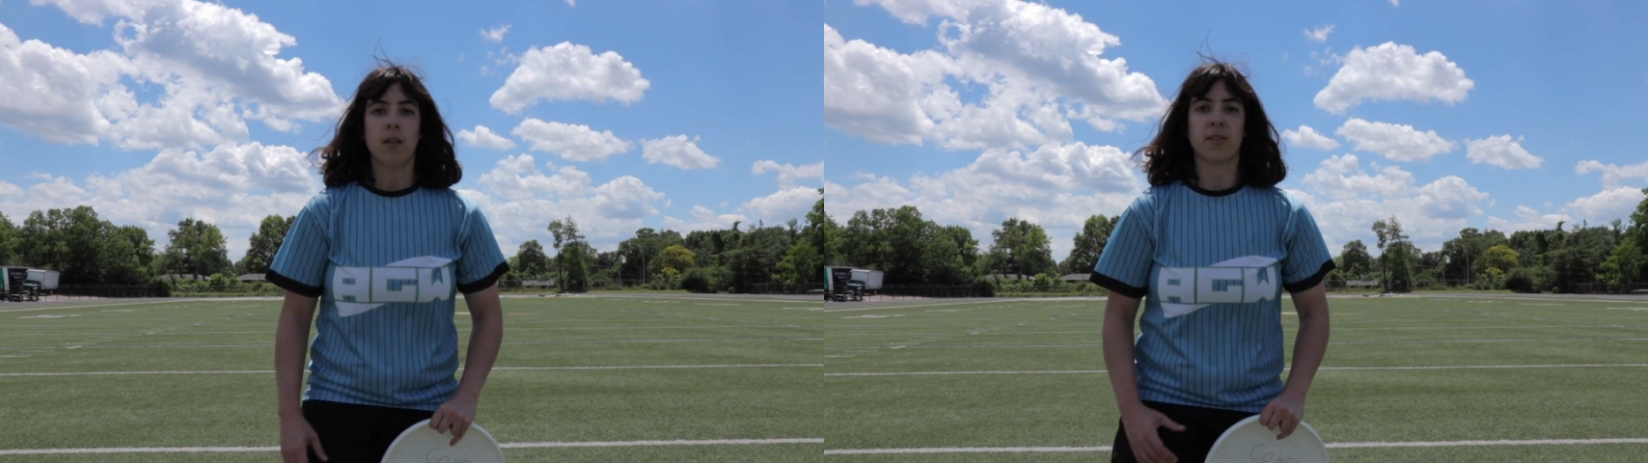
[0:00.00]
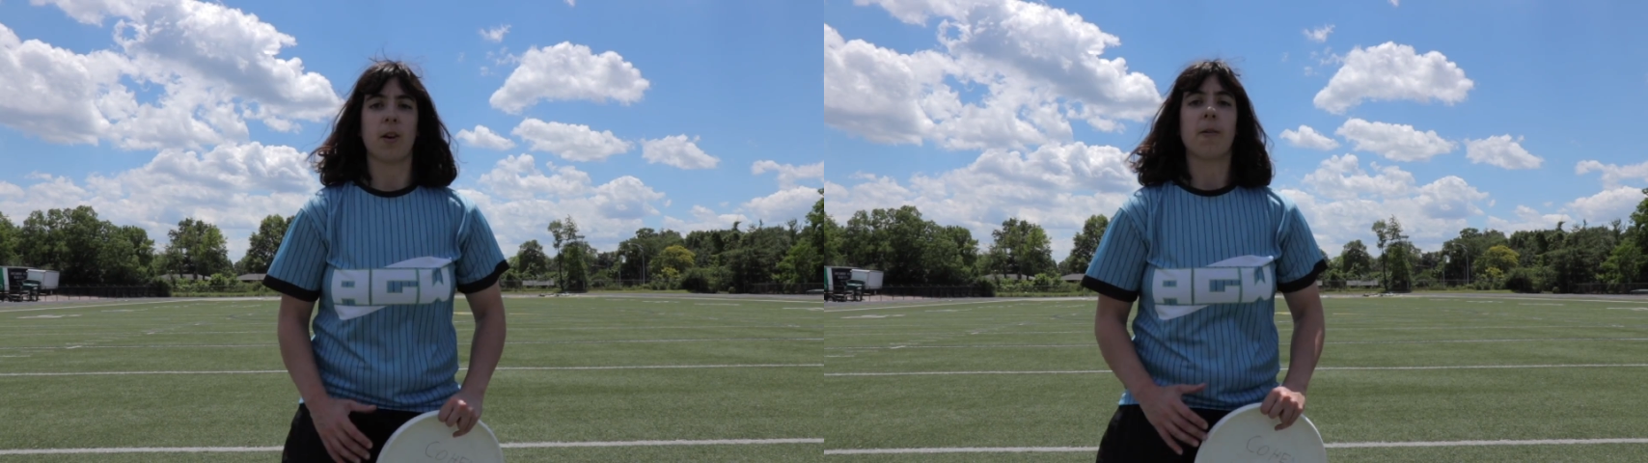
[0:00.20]

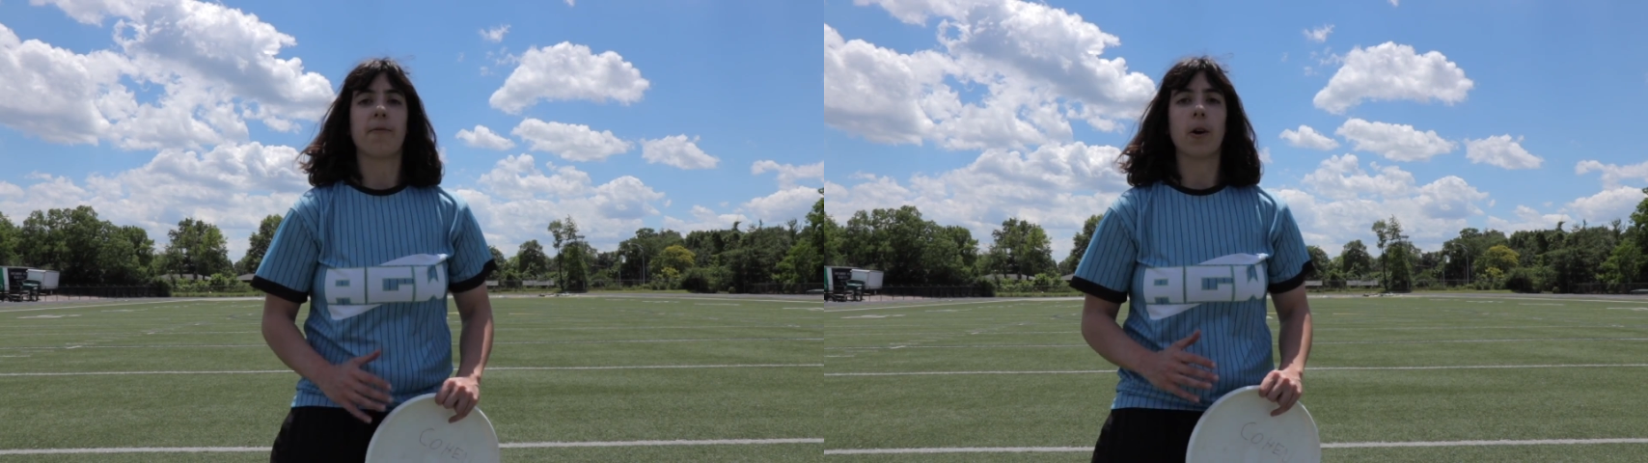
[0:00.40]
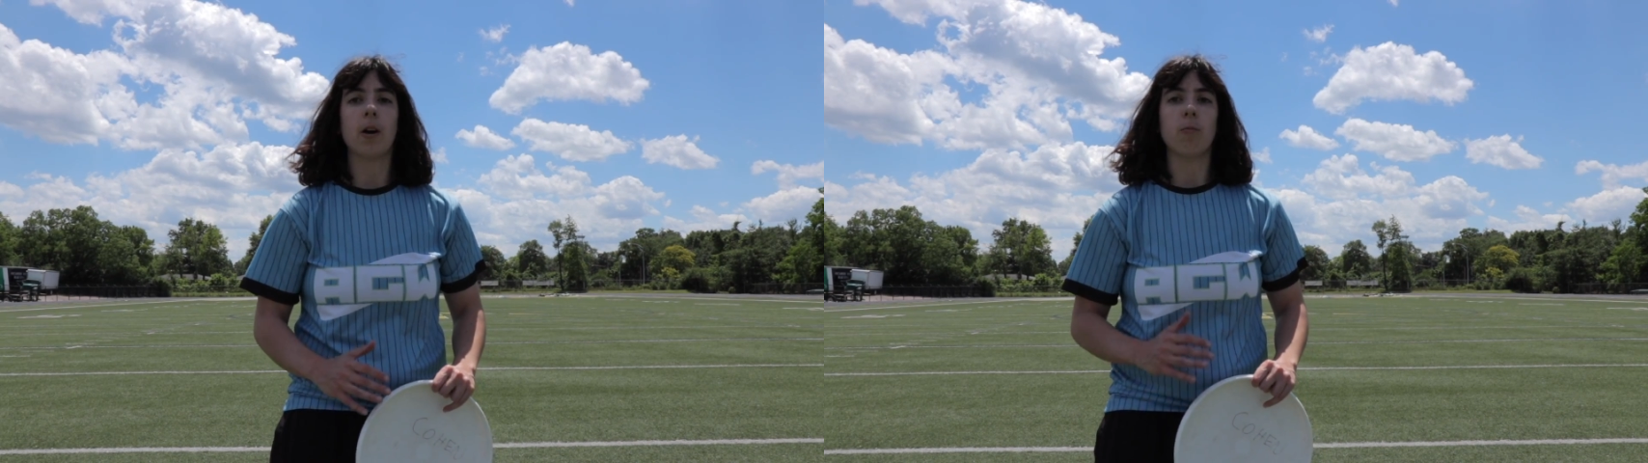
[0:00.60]
So
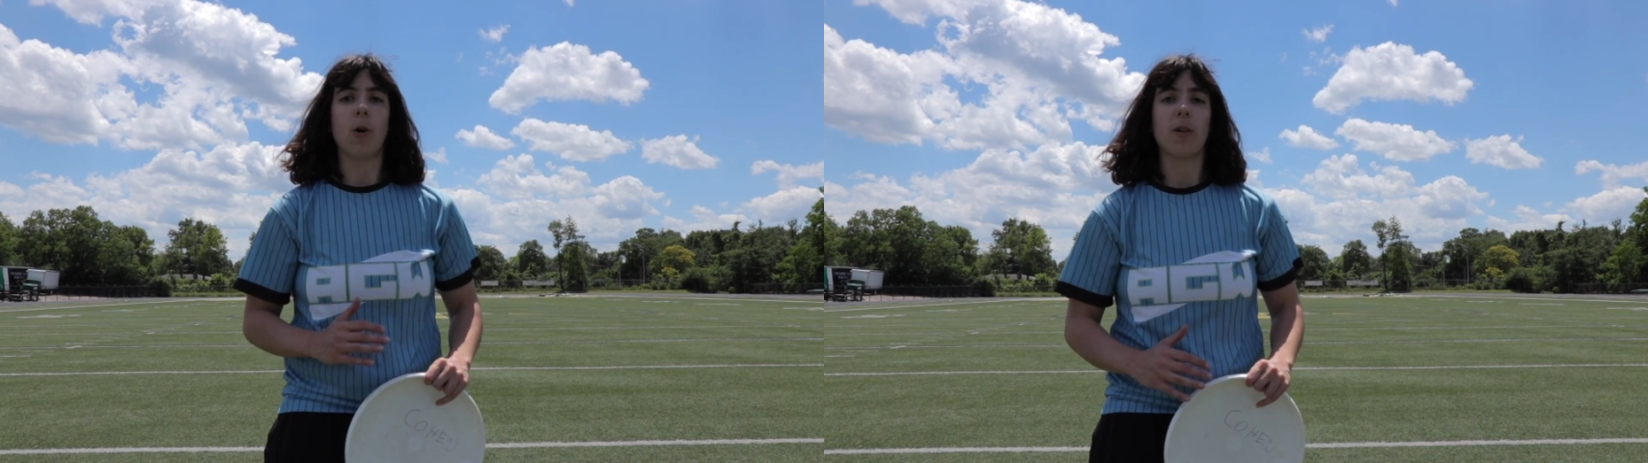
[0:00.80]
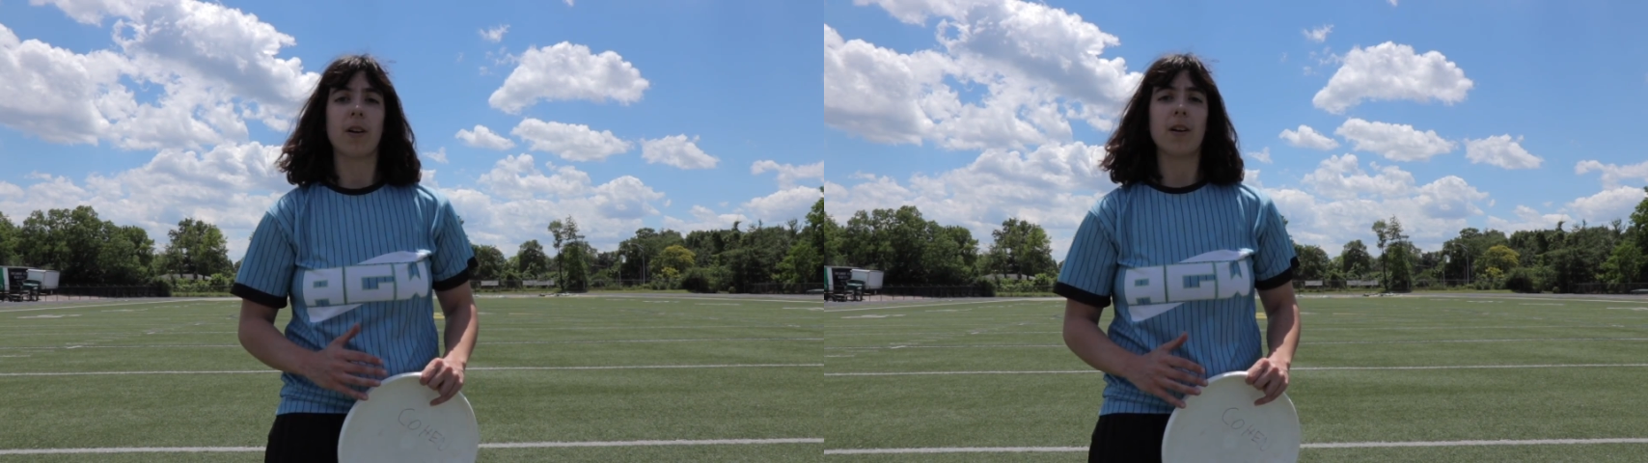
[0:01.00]
for a
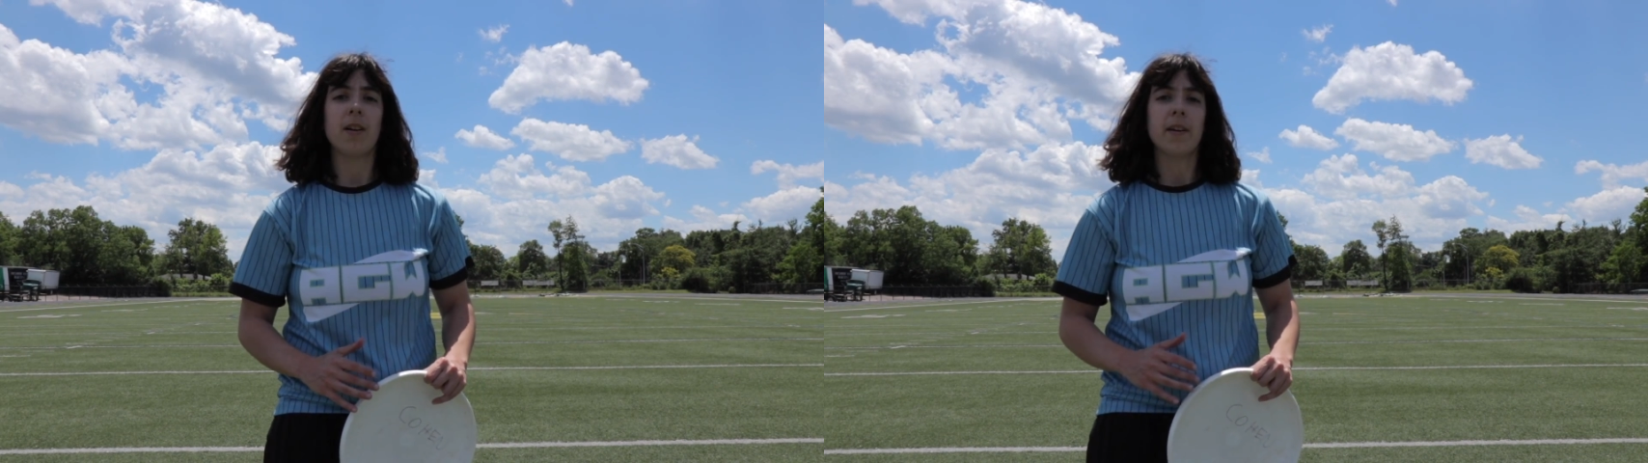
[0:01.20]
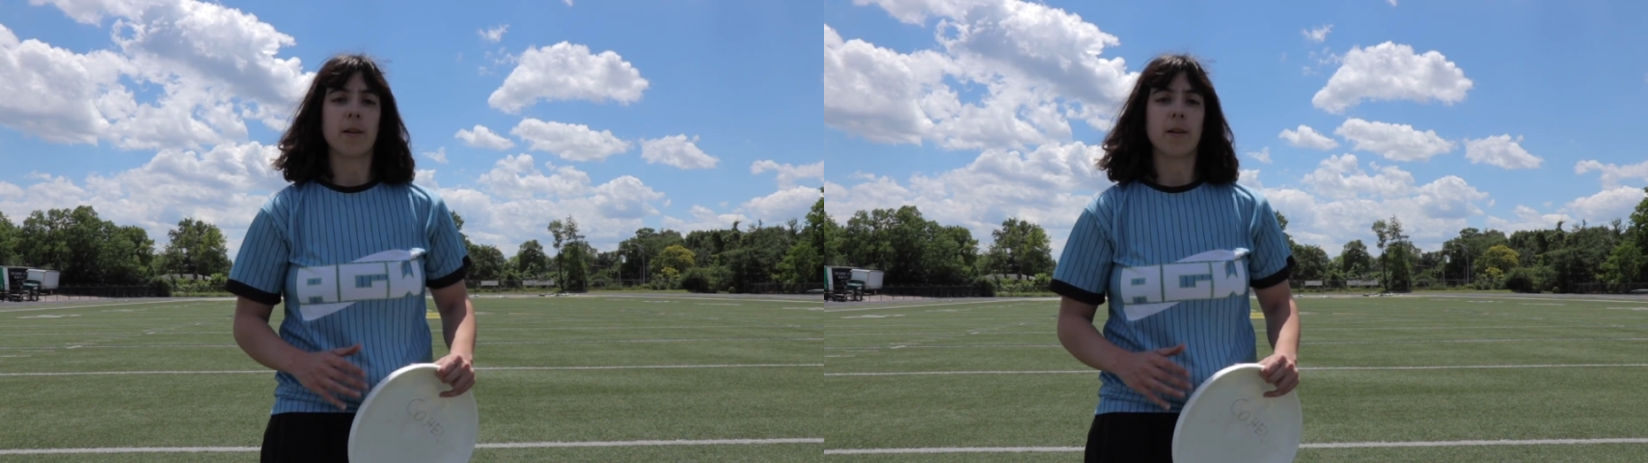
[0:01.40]
roller,